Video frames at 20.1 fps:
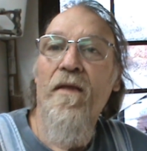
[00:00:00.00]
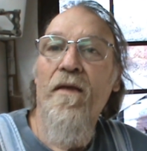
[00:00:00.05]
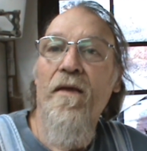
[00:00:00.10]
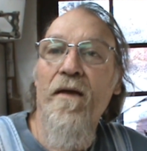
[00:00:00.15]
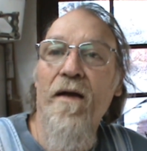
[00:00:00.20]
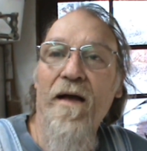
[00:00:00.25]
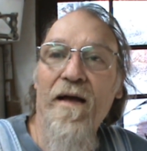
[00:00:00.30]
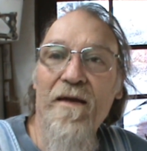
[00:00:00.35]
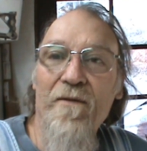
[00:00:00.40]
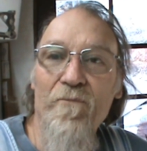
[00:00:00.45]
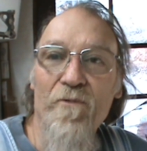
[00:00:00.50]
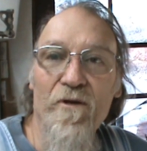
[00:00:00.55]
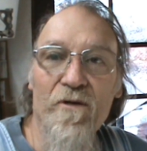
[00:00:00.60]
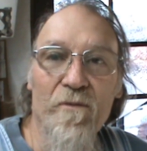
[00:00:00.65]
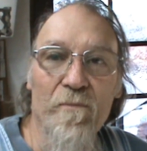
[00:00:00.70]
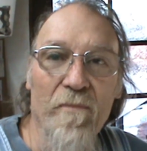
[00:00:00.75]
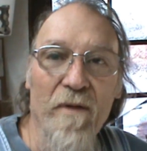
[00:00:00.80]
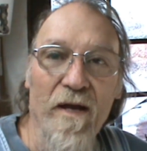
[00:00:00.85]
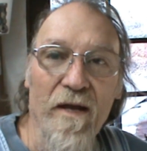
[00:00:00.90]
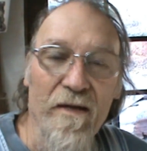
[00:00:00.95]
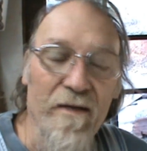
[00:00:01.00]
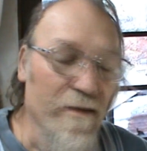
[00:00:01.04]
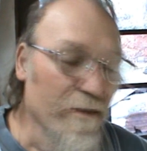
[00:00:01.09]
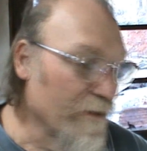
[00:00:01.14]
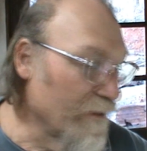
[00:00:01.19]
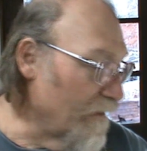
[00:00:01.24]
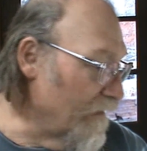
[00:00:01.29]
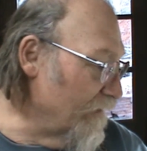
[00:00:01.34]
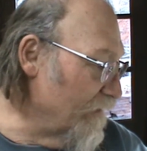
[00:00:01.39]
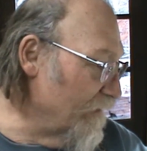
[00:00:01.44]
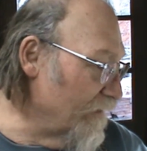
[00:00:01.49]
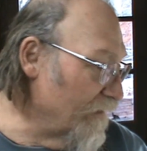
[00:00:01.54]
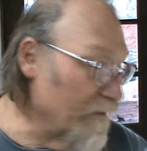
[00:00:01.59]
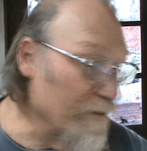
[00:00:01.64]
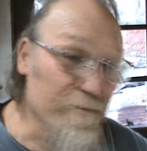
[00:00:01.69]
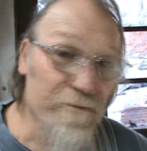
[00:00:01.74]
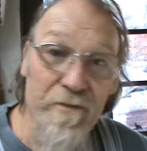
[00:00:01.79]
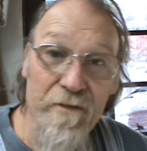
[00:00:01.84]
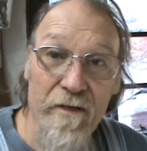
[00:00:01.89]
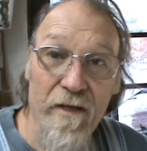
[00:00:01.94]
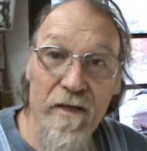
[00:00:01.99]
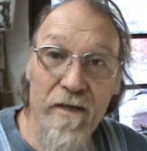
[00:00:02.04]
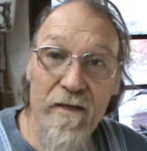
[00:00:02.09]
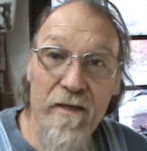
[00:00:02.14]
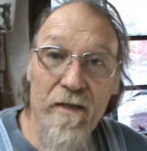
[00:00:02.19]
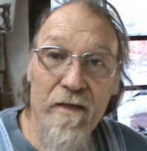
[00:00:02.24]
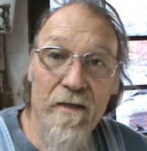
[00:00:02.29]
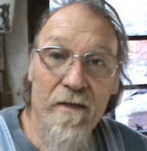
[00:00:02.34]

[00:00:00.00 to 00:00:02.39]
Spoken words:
Hi and welcome back. Today,